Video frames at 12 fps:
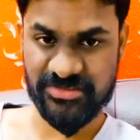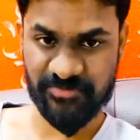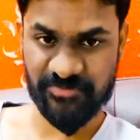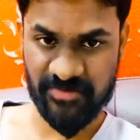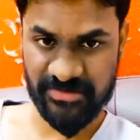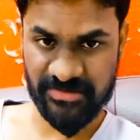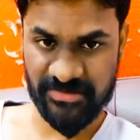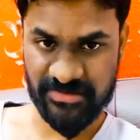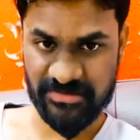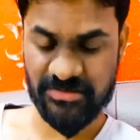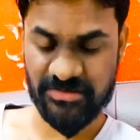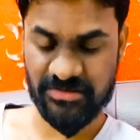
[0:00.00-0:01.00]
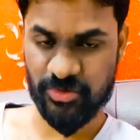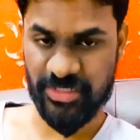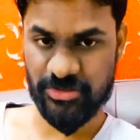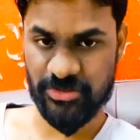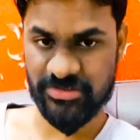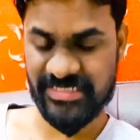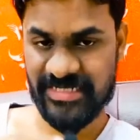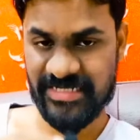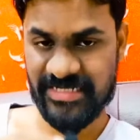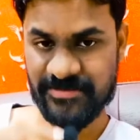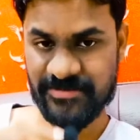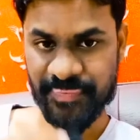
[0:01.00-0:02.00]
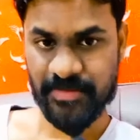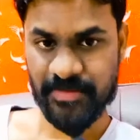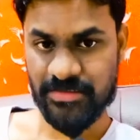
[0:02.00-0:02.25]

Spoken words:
simple method you can do is that,